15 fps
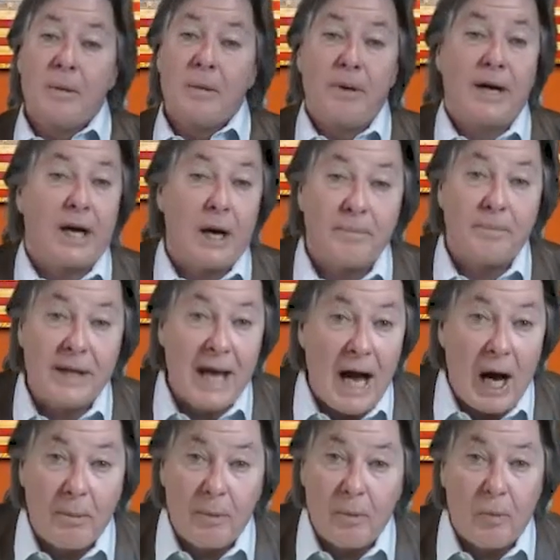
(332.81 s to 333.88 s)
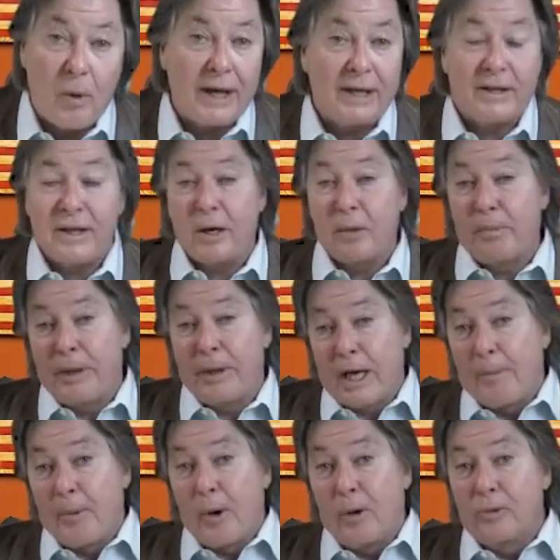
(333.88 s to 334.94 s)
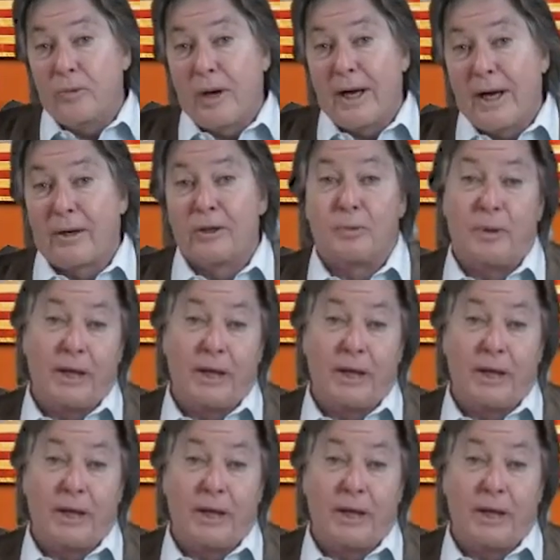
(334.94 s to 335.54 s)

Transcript: Pick up the album while you're there. Pick up old records.